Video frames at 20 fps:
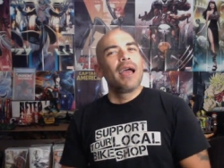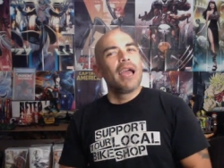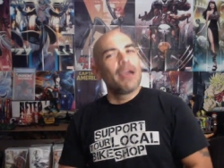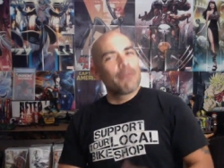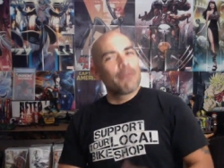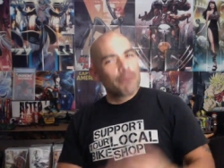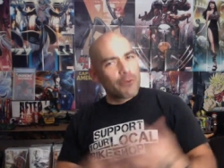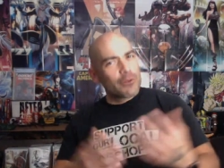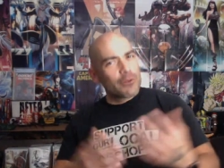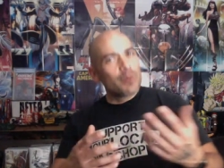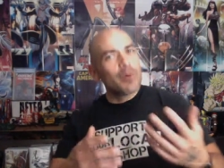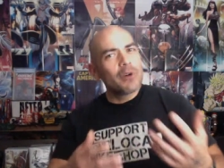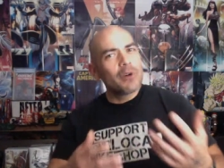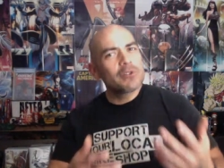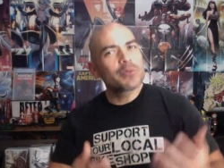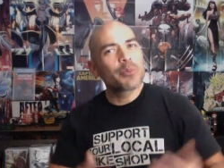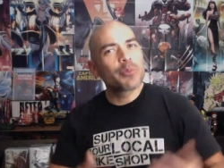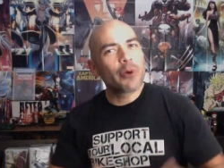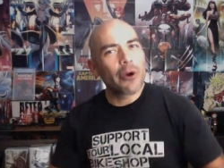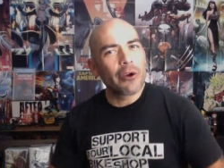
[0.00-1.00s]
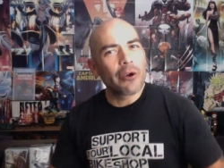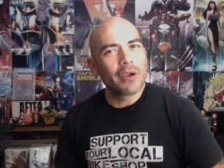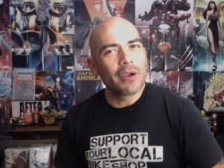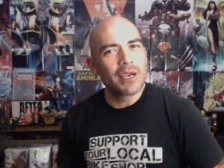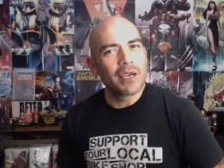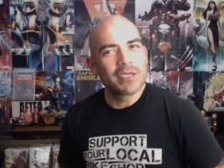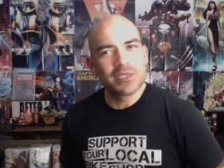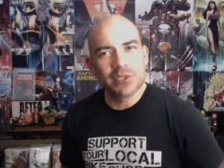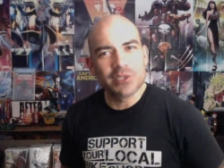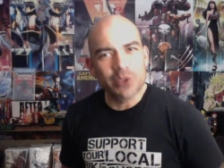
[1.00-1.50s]
For the most part,
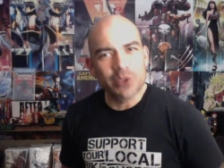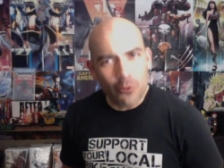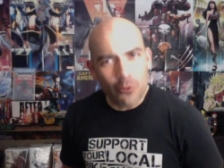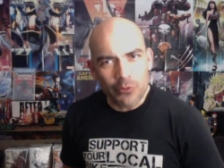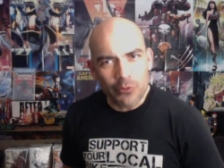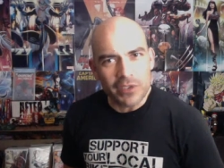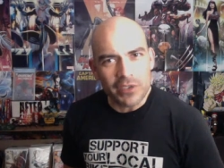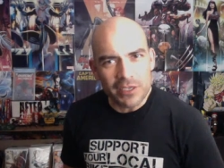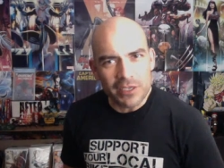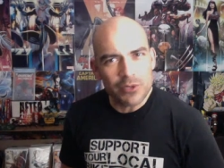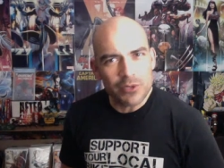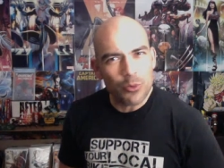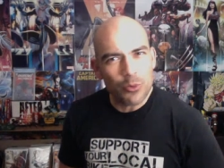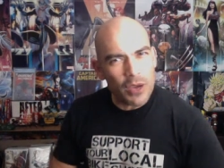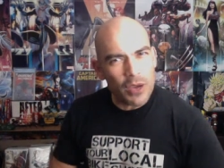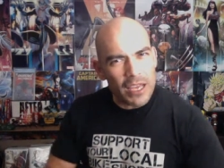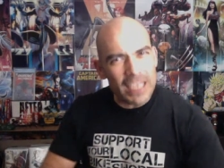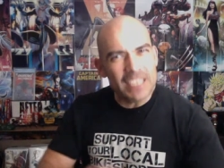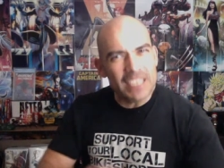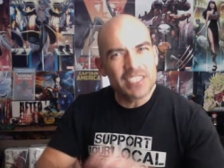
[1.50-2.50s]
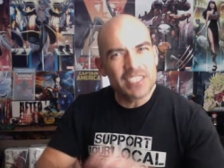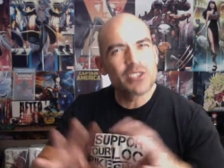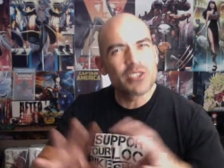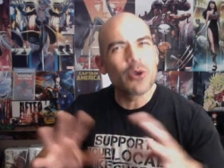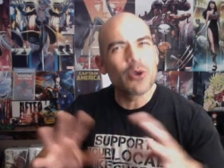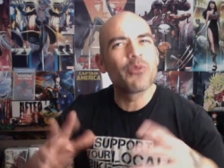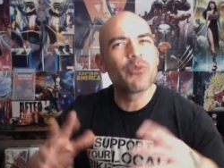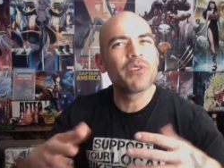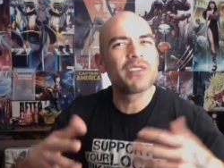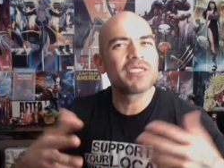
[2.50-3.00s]
a sophist, what a
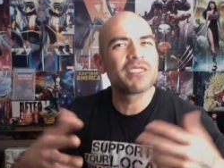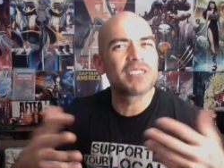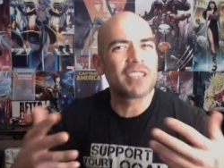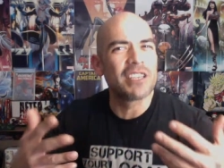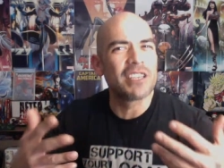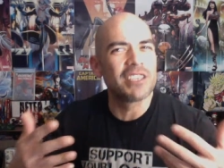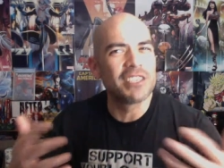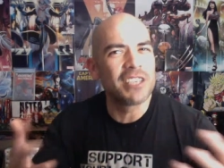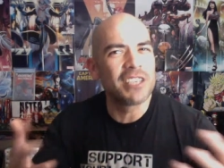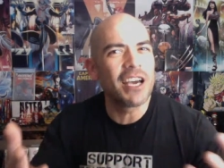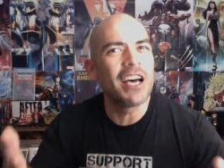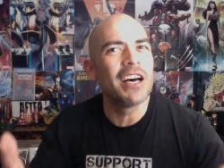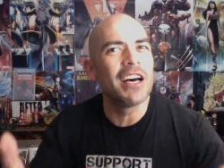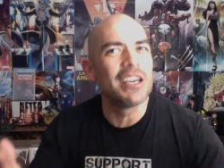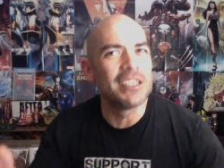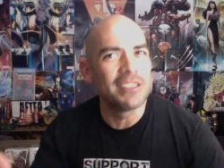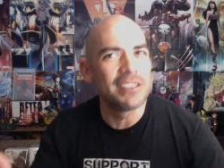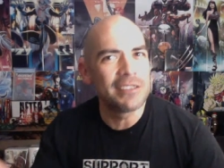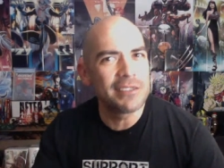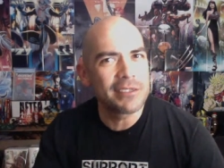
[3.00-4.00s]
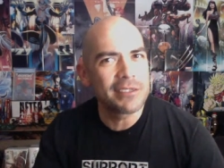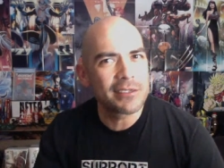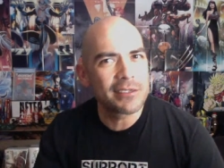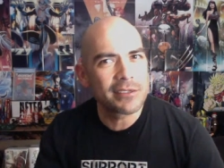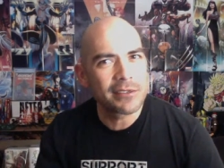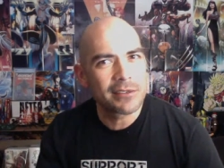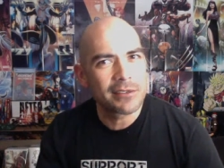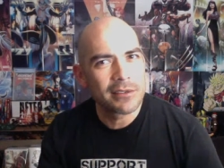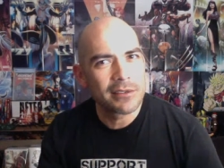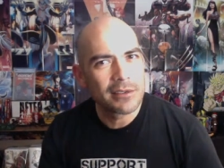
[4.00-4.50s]
sophist does
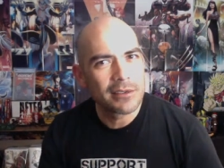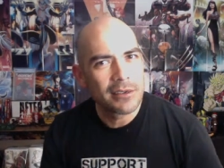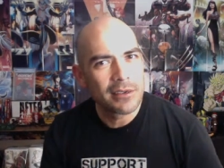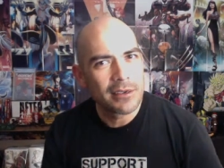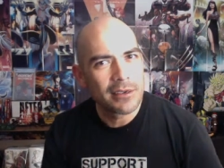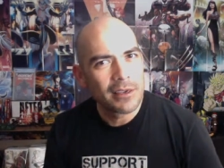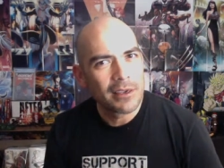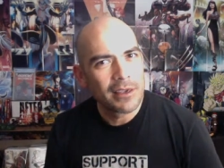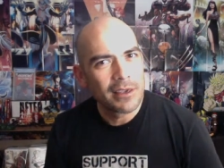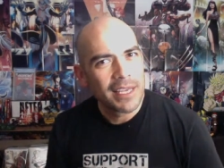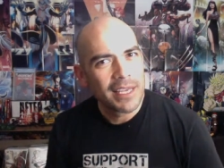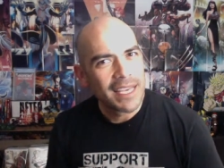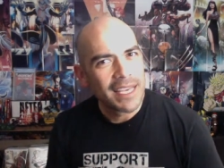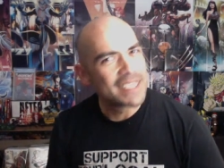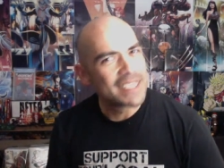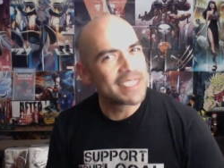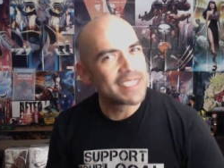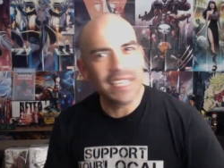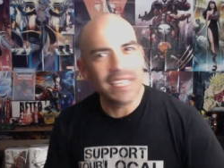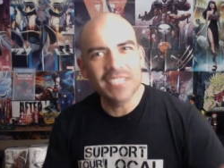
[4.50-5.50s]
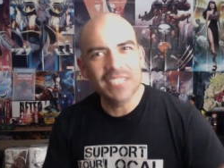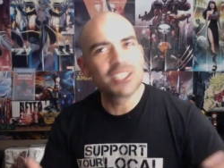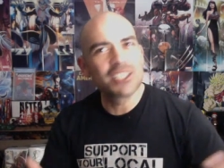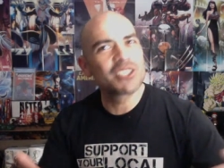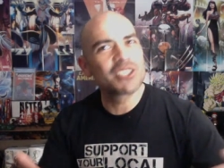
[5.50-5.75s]
is they just